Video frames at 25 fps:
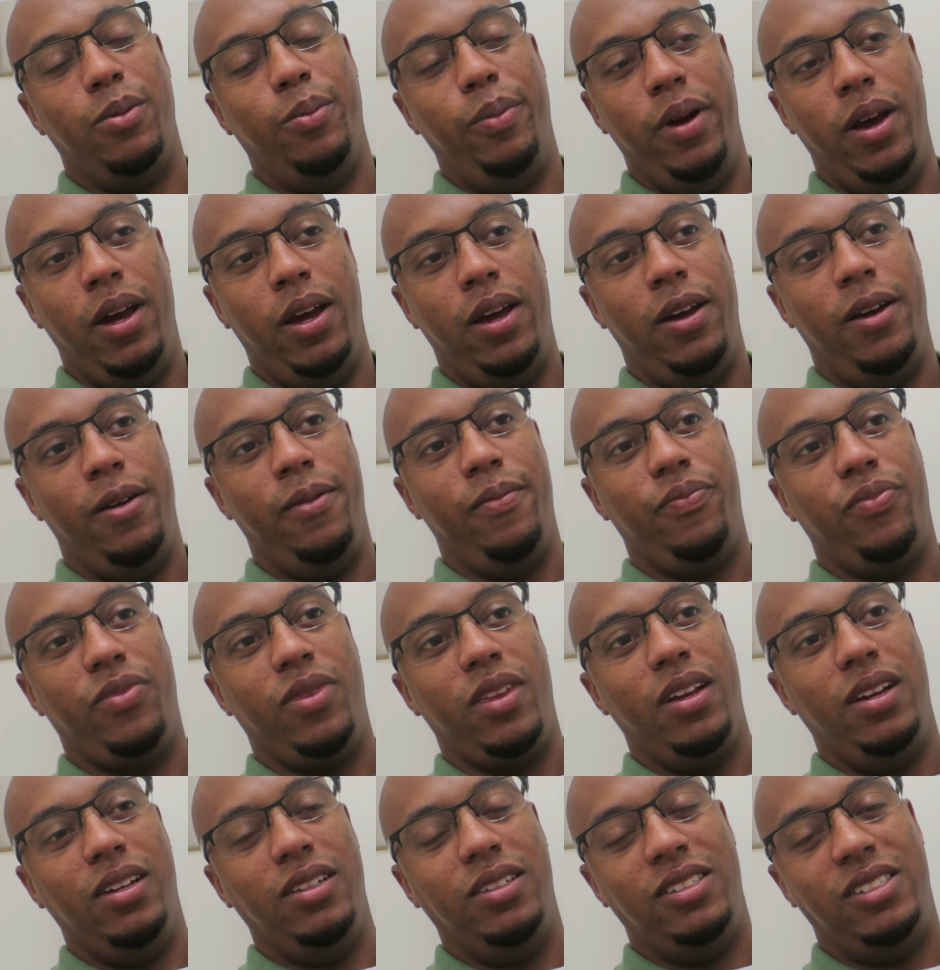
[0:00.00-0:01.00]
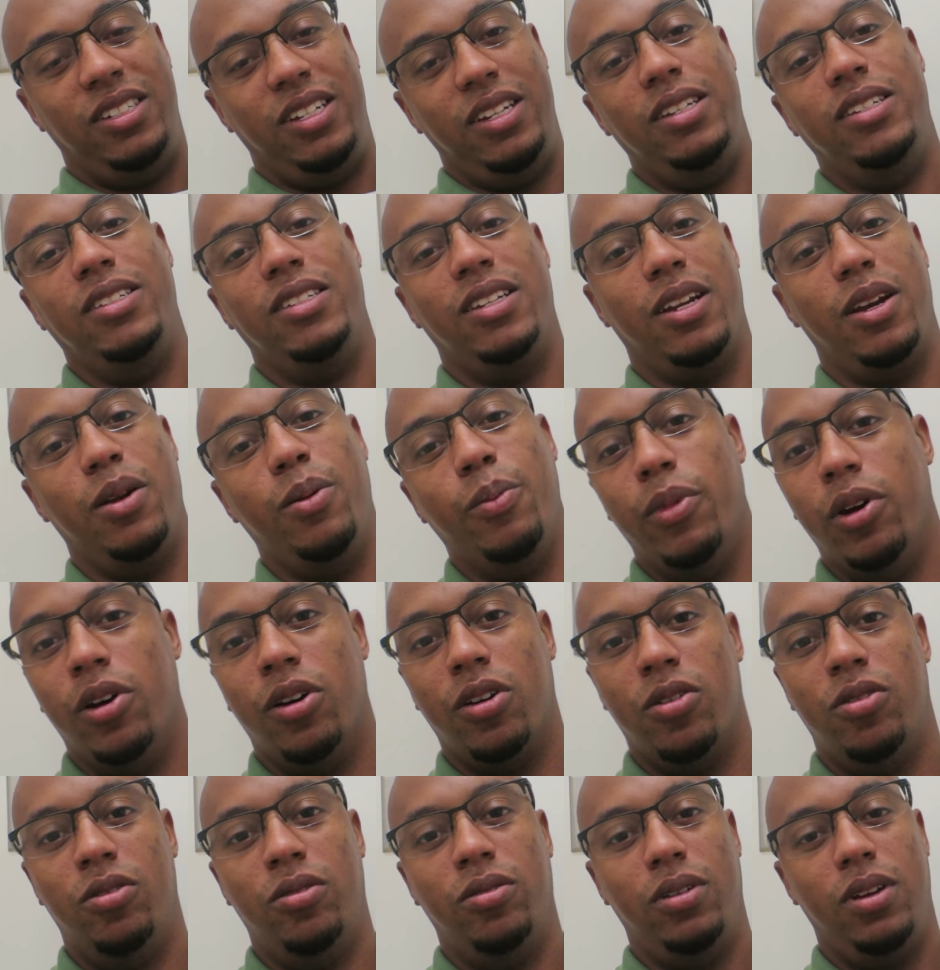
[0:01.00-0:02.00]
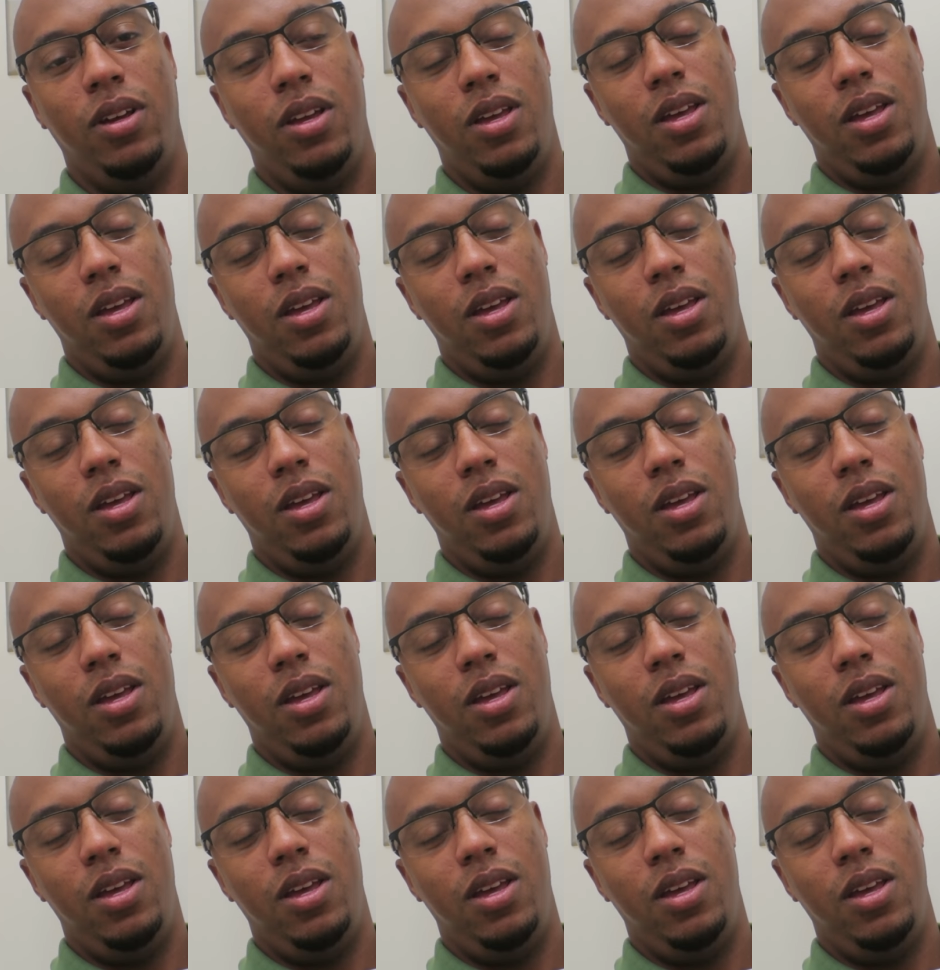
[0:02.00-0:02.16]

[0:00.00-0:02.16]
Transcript: the bed. She's in the middle.